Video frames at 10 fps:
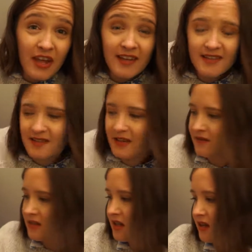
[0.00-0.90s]
It's the
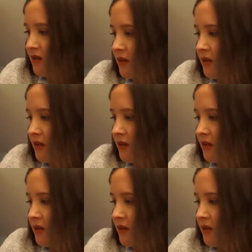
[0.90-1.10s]
17th.